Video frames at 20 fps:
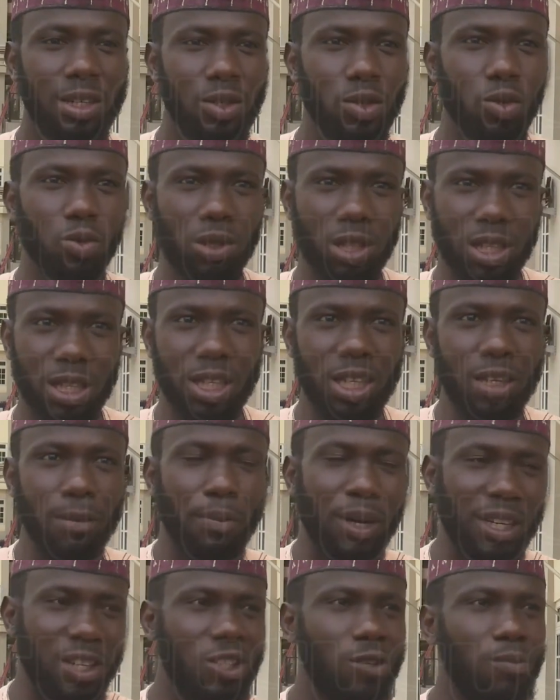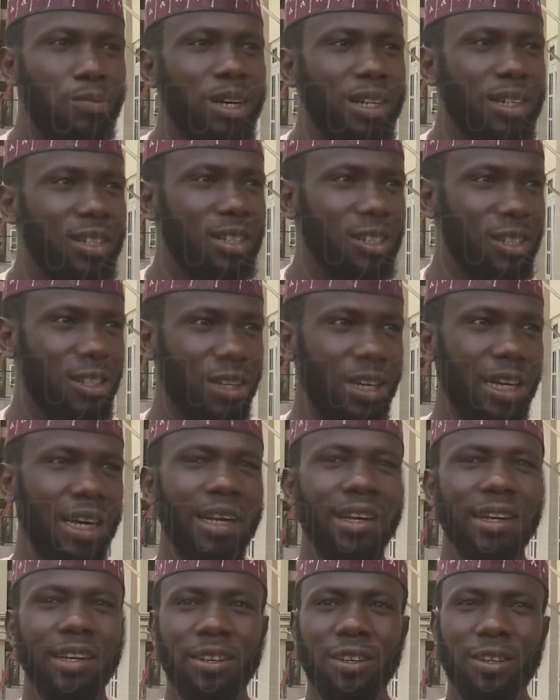to the participants
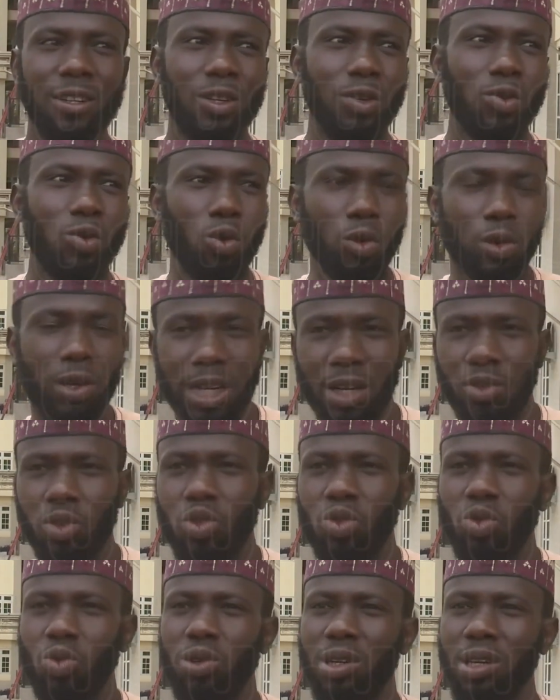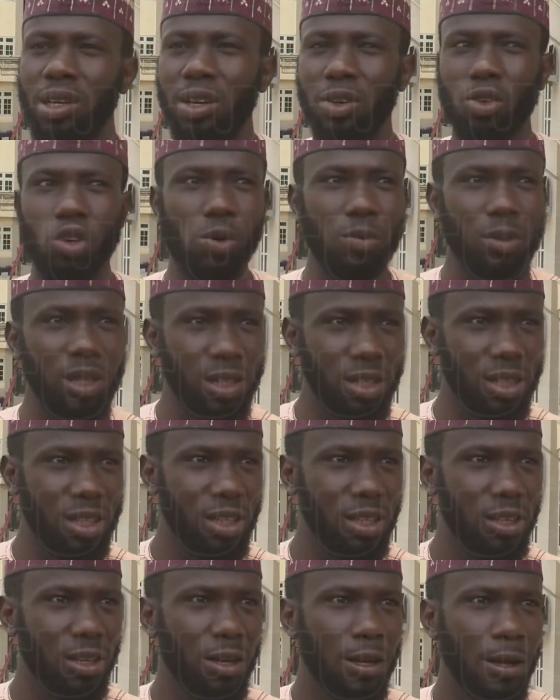and go down to Kuriga
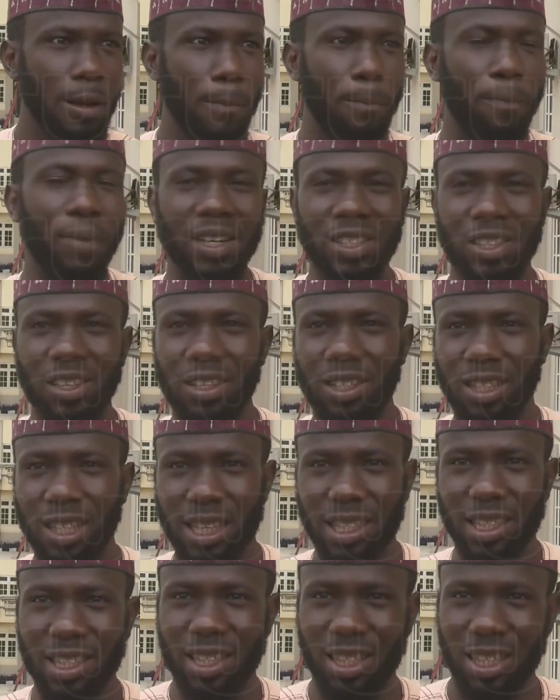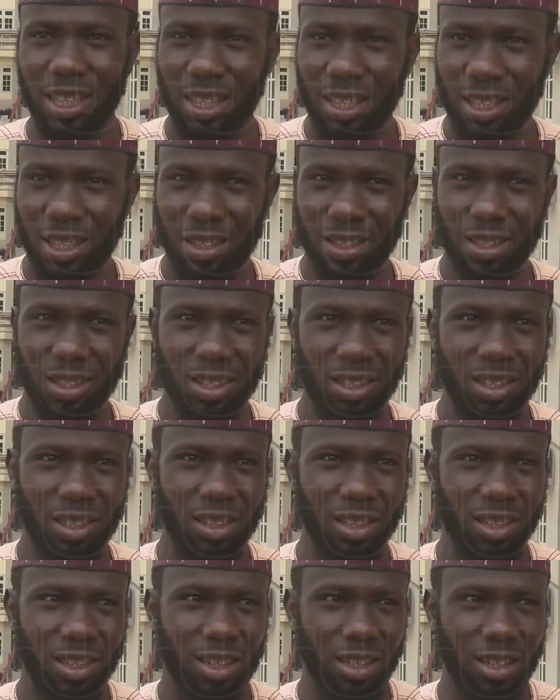community, facilitate
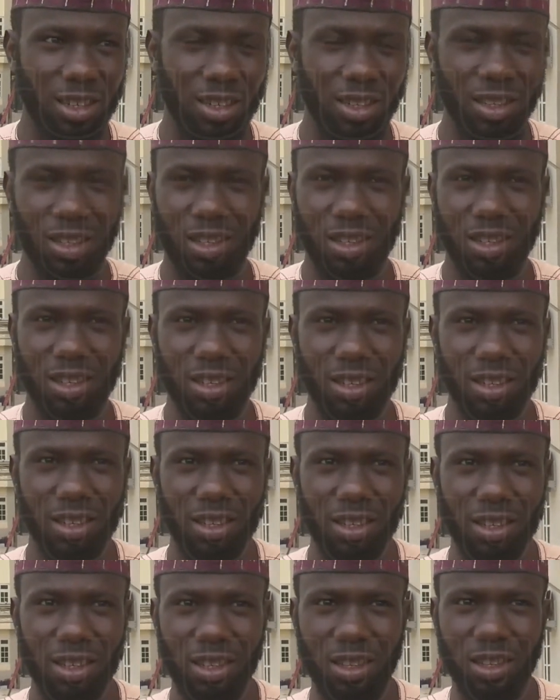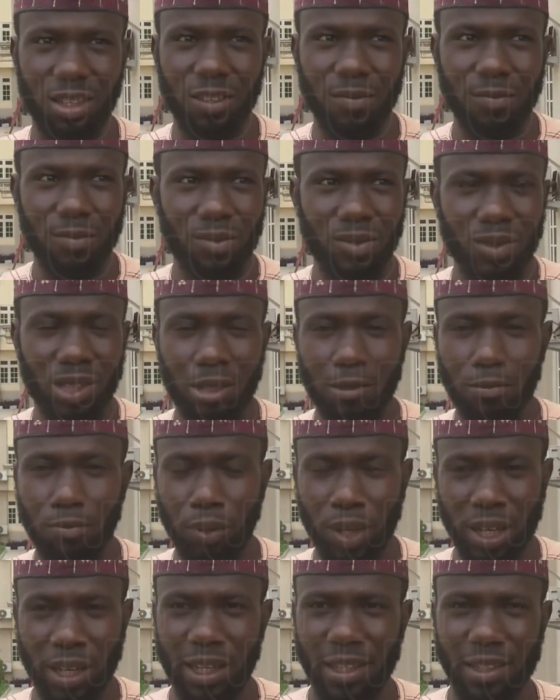the, the
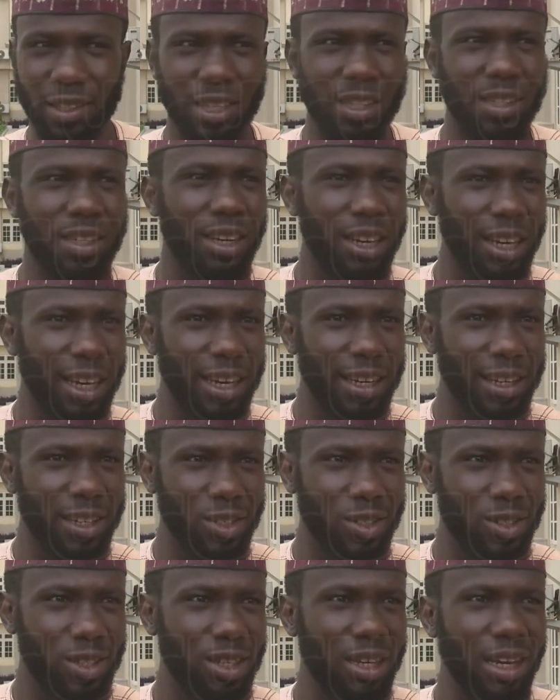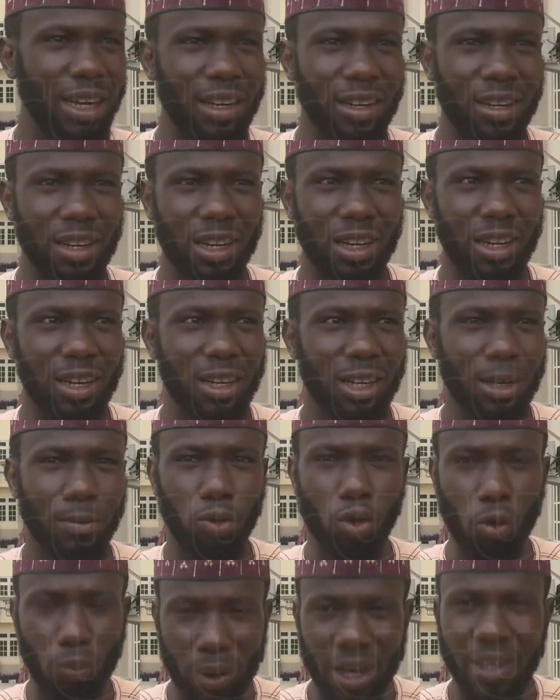parents and the learners, and uh,
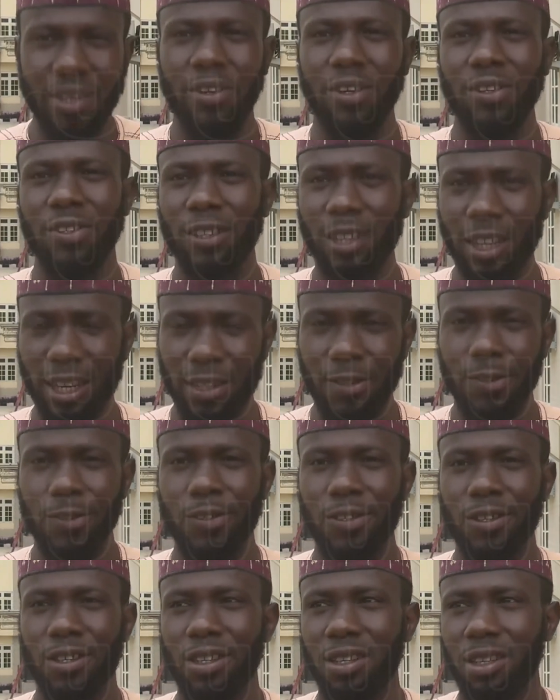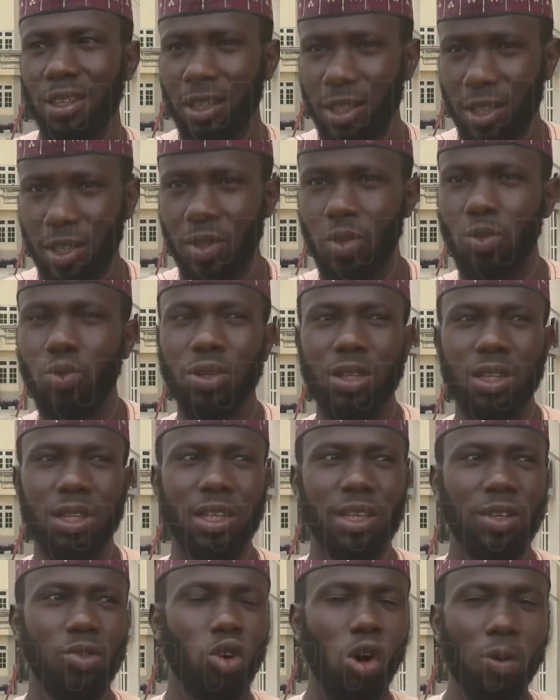provide resilience to
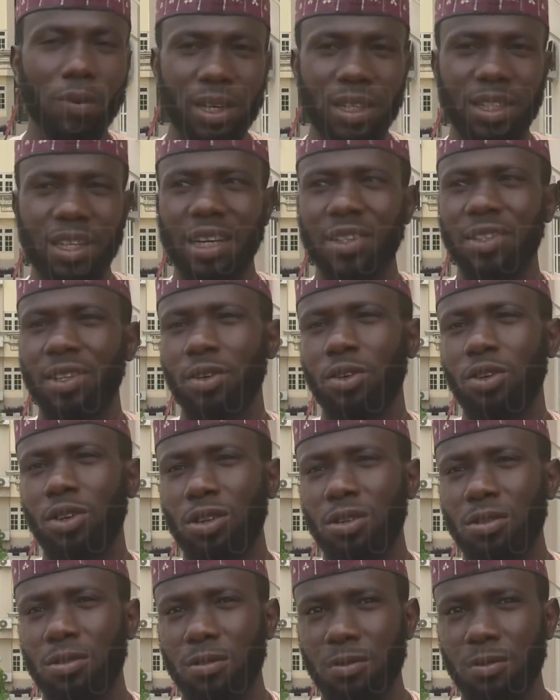the community as a whole.